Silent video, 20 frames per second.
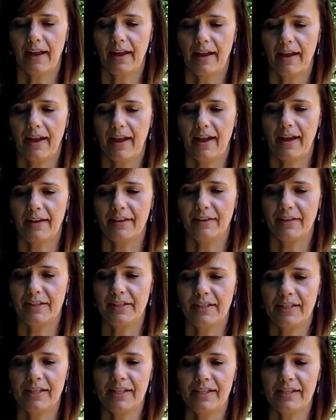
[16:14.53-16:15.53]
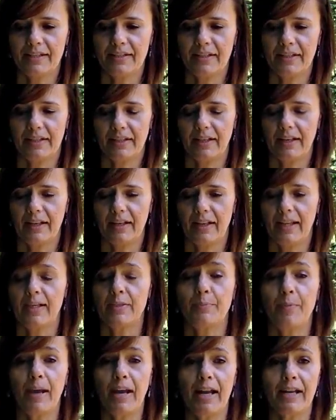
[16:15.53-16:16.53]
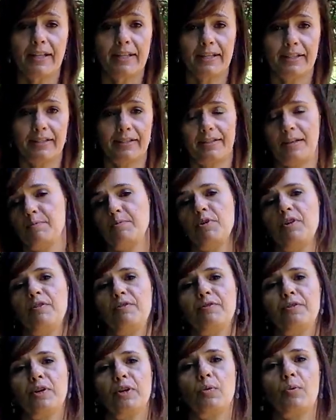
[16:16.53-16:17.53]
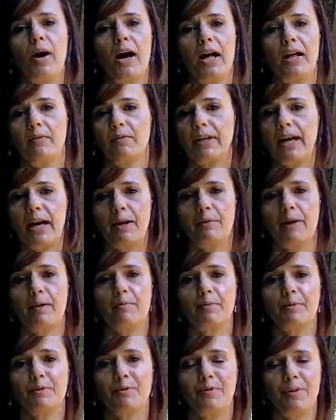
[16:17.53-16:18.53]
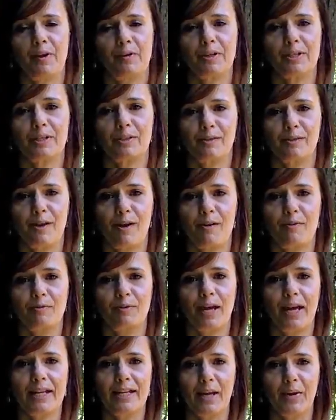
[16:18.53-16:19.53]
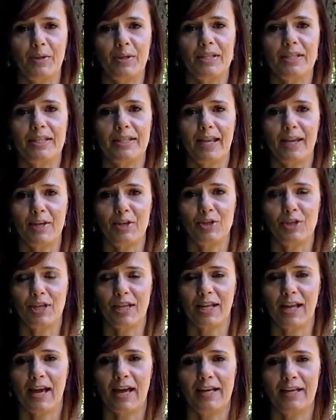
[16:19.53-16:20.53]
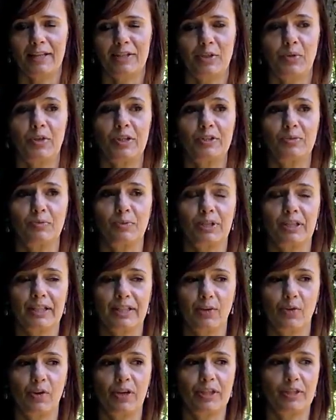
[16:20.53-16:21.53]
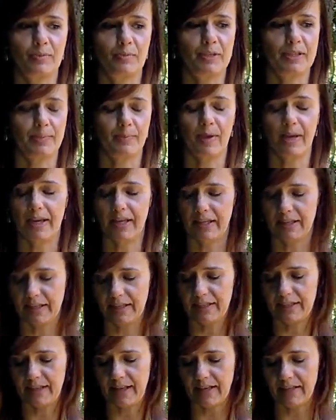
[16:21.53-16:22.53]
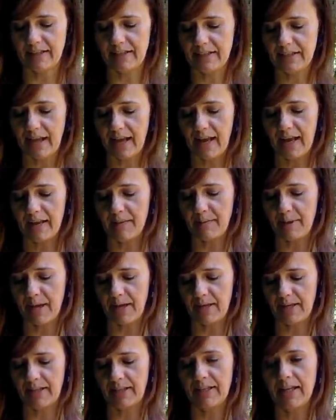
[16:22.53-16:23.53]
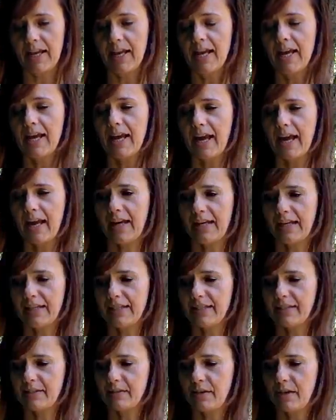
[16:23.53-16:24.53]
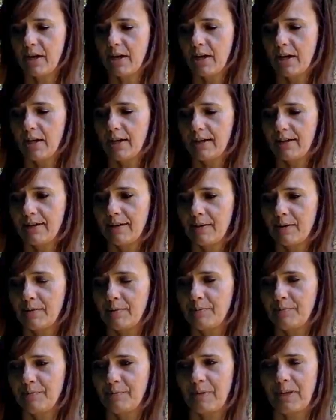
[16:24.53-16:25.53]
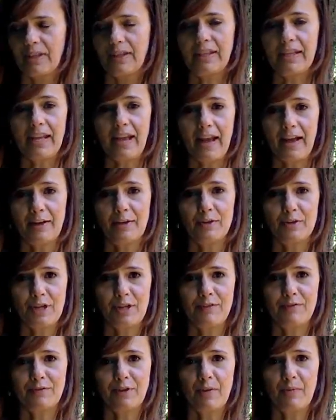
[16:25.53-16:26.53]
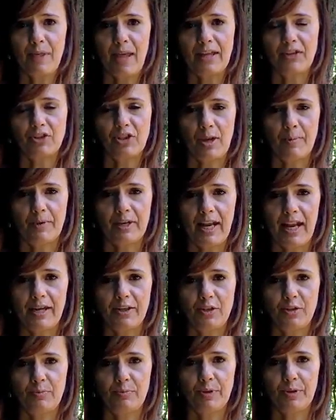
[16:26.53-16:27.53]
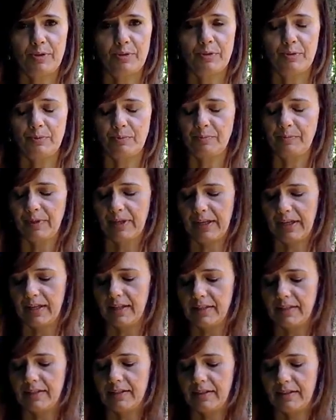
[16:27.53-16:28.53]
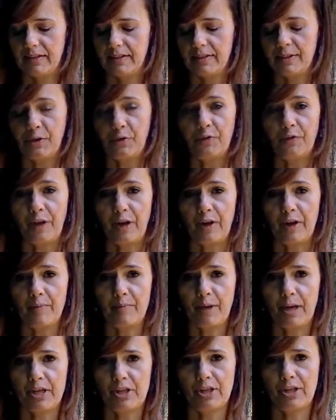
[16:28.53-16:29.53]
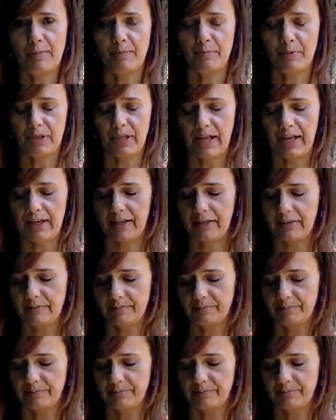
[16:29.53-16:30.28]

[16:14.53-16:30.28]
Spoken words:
And he's been on this symbol for a while. Chiron moves very slow, and now he's stationing on it, so he's really going to be spending an extended time on it. And it's the energy from that Gemini new moon is still very much in play.